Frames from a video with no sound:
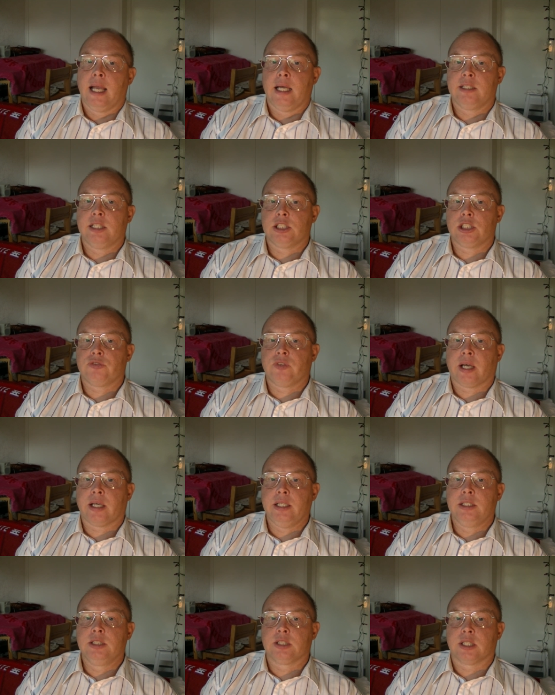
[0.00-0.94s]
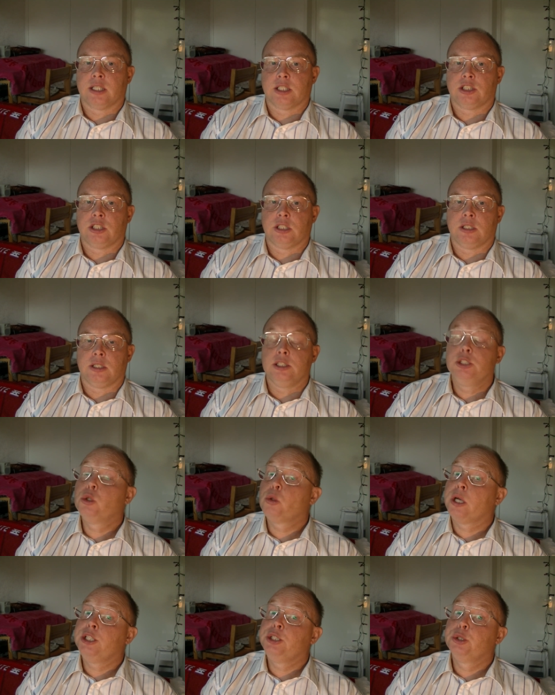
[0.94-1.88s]
And that is very interesting. You
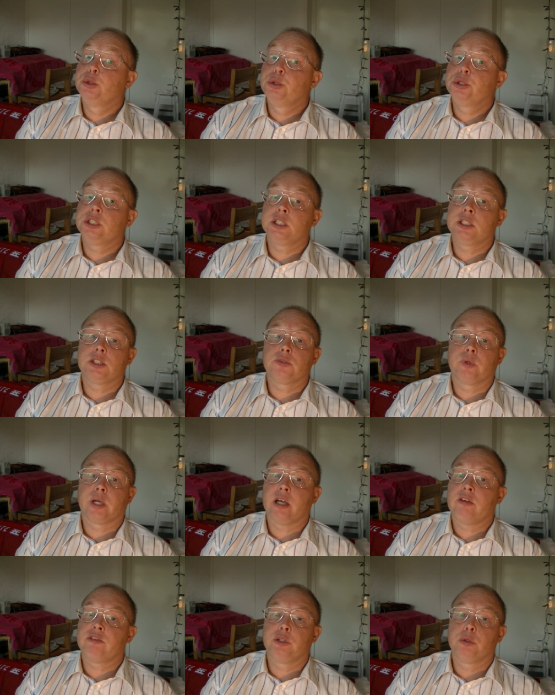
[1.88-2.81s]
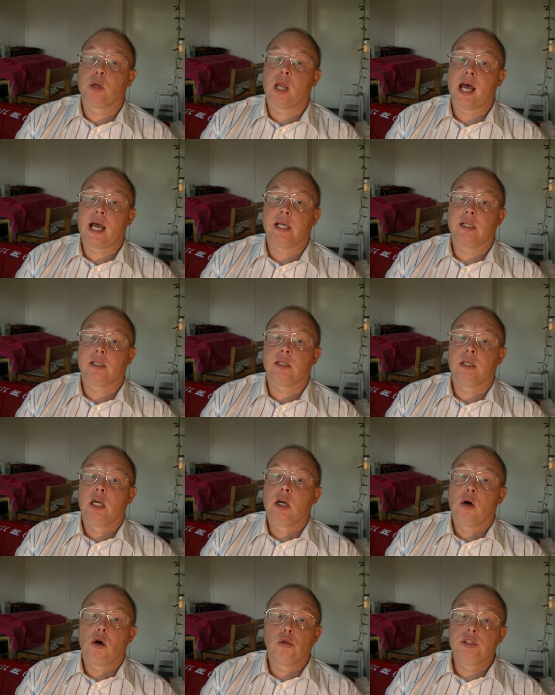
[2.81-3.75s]
can use it wherever you like,
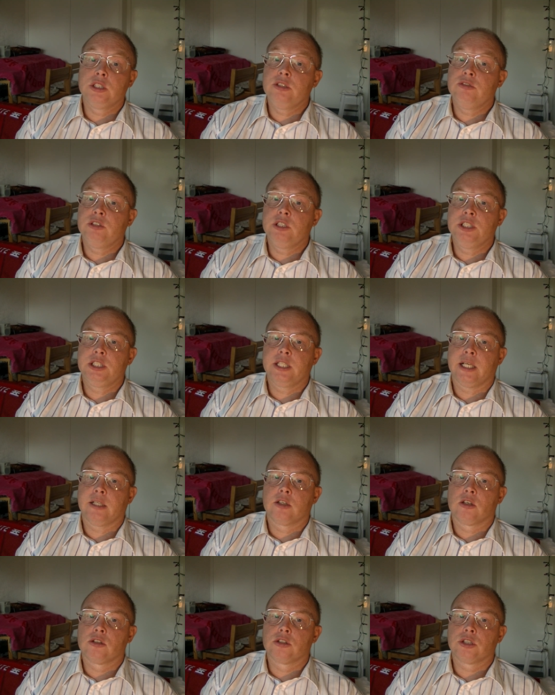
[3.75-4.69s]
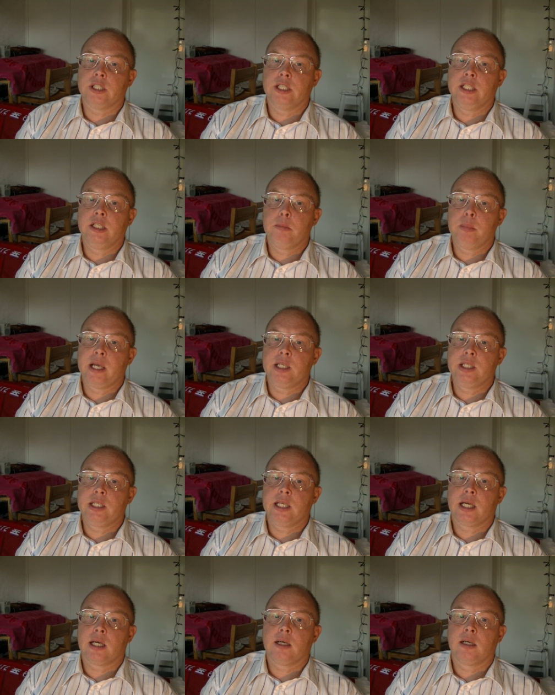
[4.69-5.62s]
on TV channels, in the
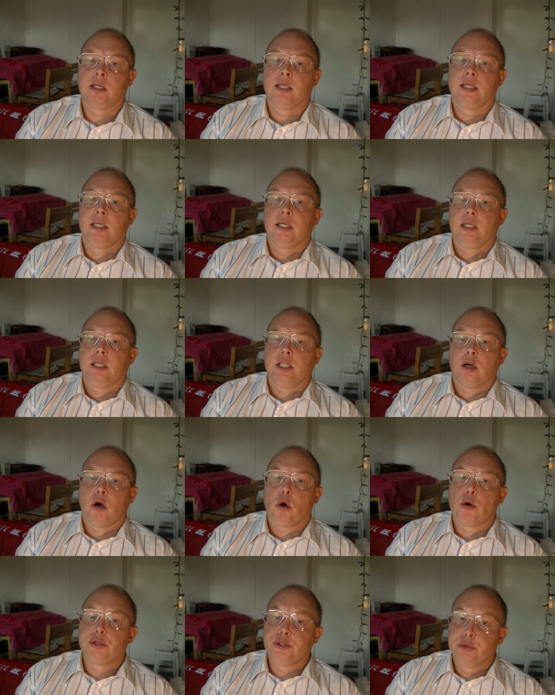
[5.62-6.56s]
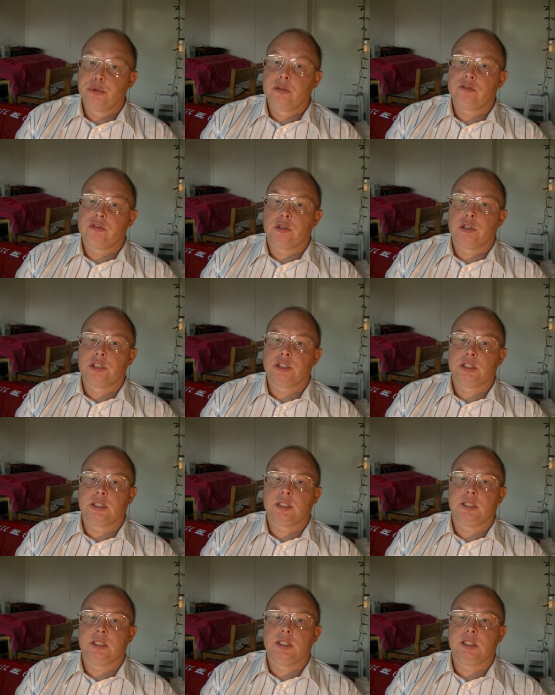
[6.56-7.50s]
media, on
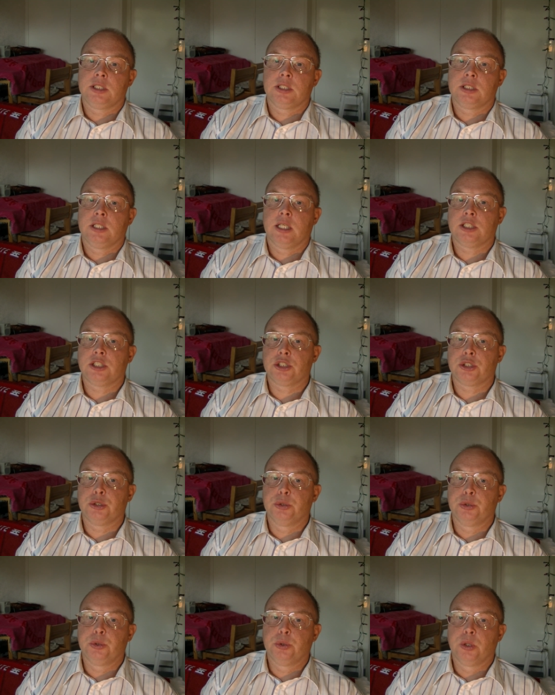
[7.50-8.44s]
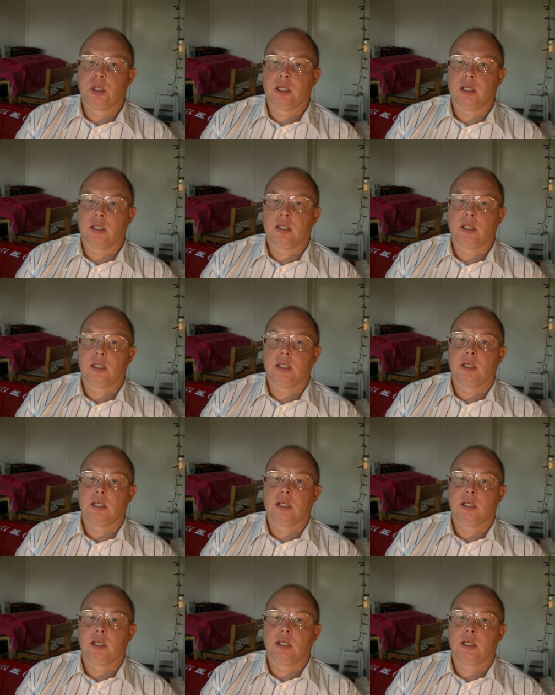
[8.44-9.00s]
universities, just to, uh,